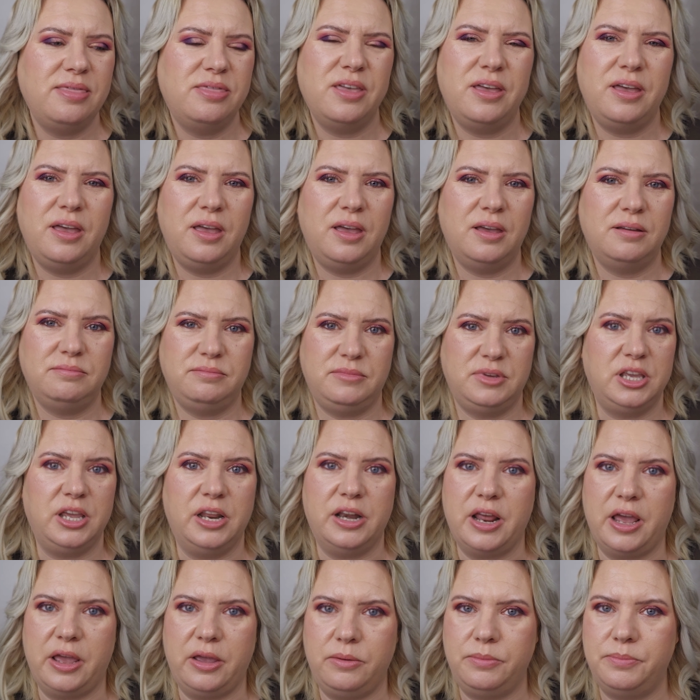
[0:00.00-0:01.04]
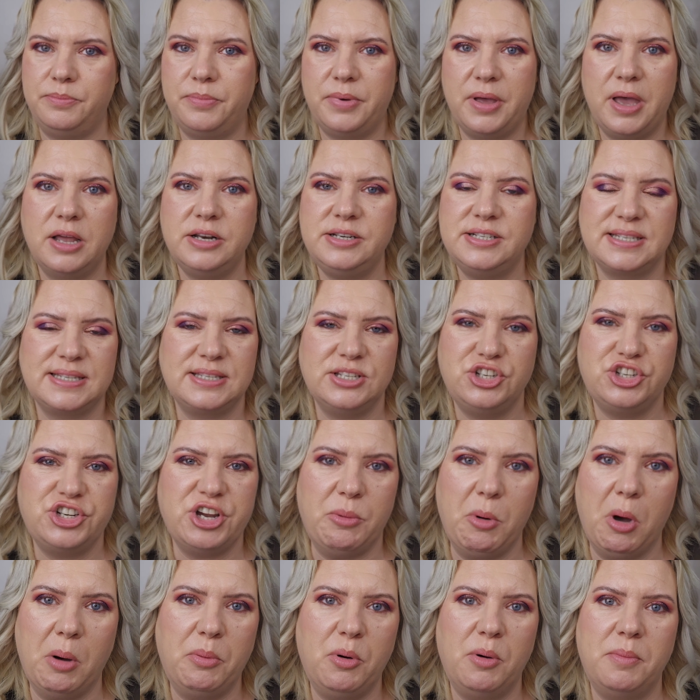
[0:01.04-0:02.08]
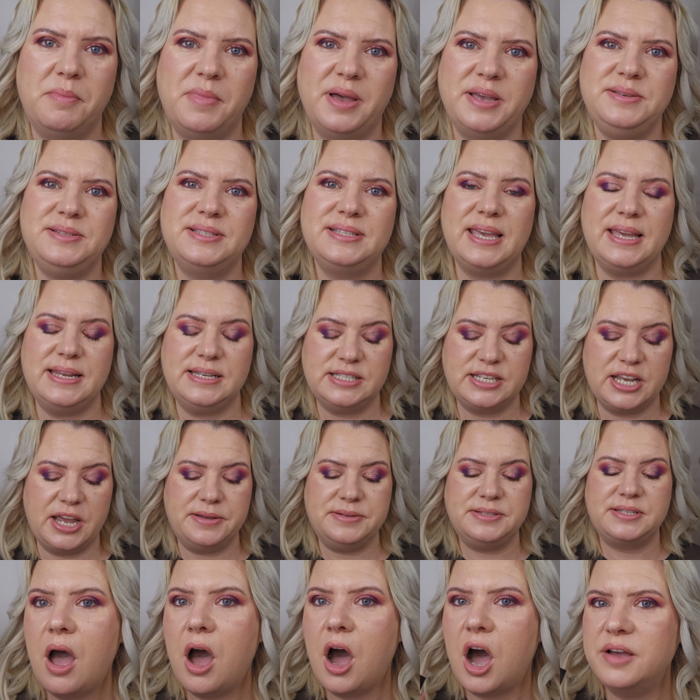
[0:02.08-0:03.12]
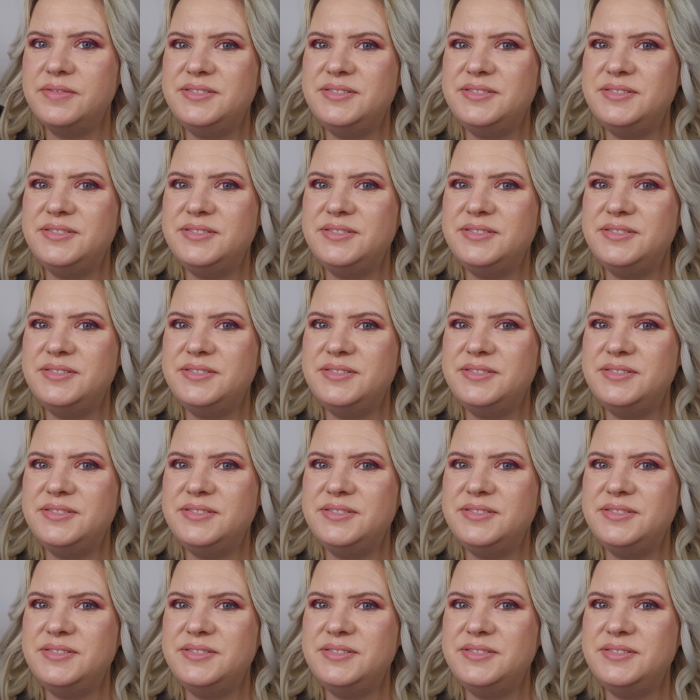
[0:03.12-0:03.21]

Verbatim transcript: that, you know, doesn't show up on my skin tones.